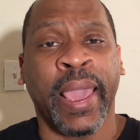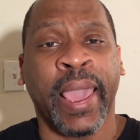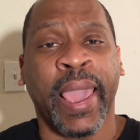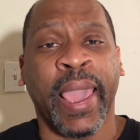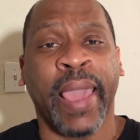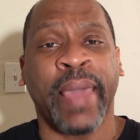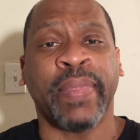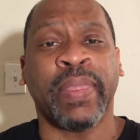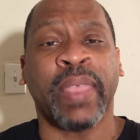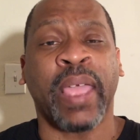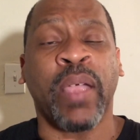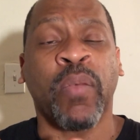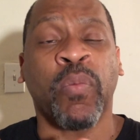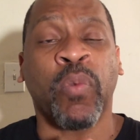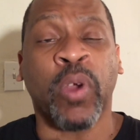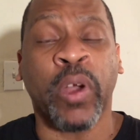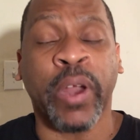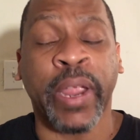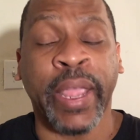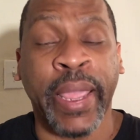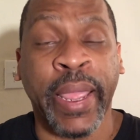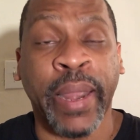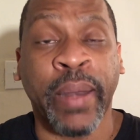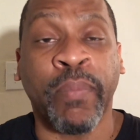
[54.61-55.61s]
And they were
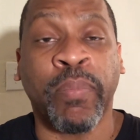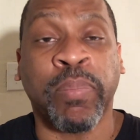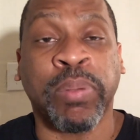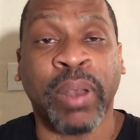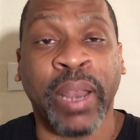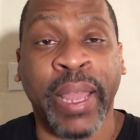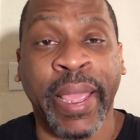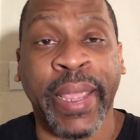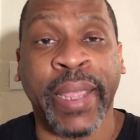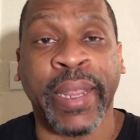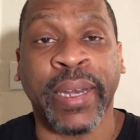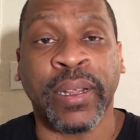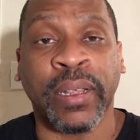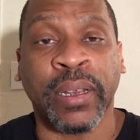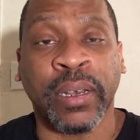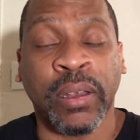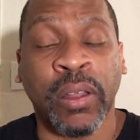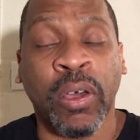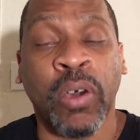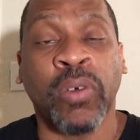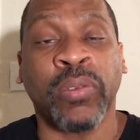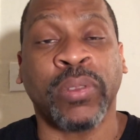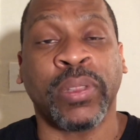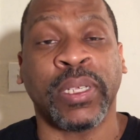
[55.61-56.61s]
in plain
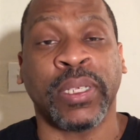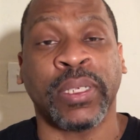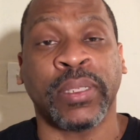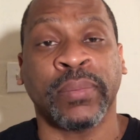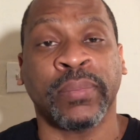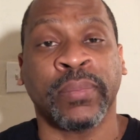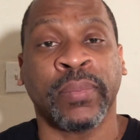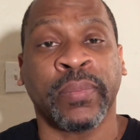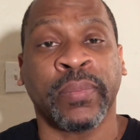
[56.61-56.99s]
clothing.